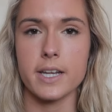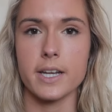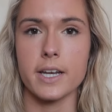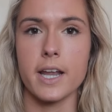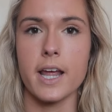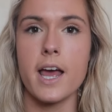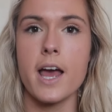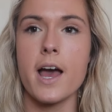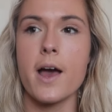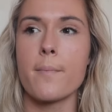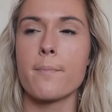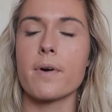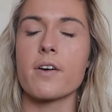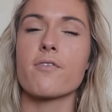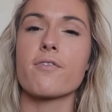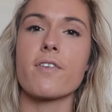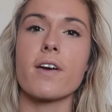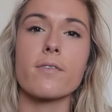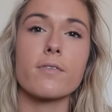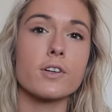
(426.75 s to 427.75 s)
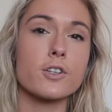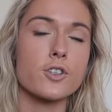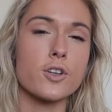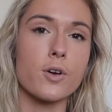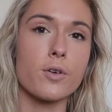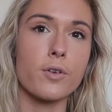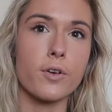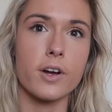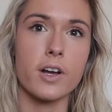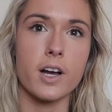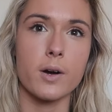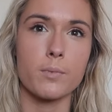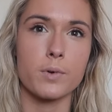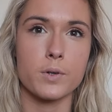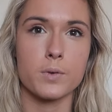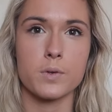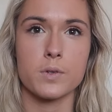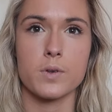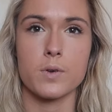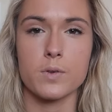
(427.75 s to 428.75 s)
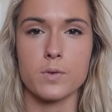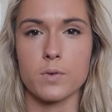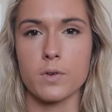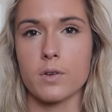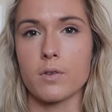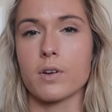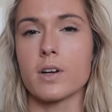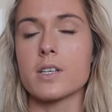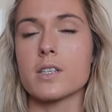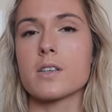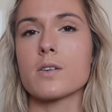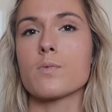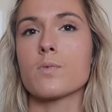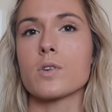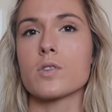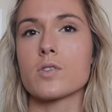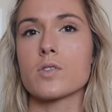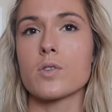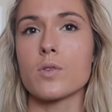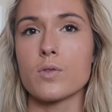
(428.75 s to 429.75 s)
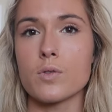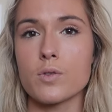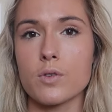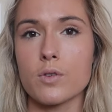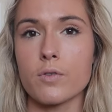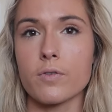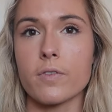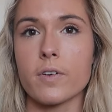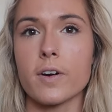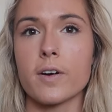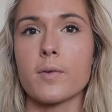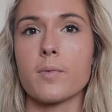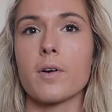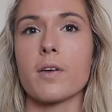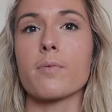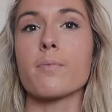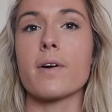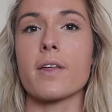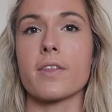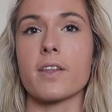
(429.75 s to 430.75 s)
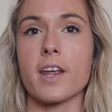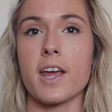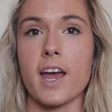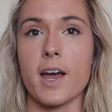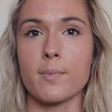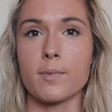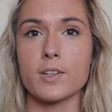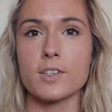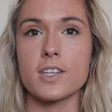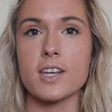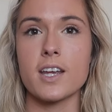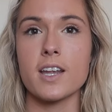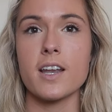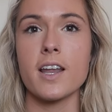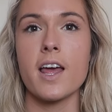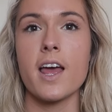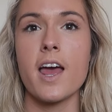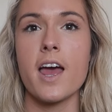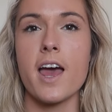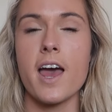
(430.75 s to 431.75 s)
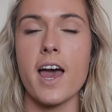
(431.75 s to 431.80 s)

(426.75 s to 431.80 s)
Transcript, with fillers: And my favorite show growing up, which was always really crazy, was Soul Surfer with Bethany Hamilton.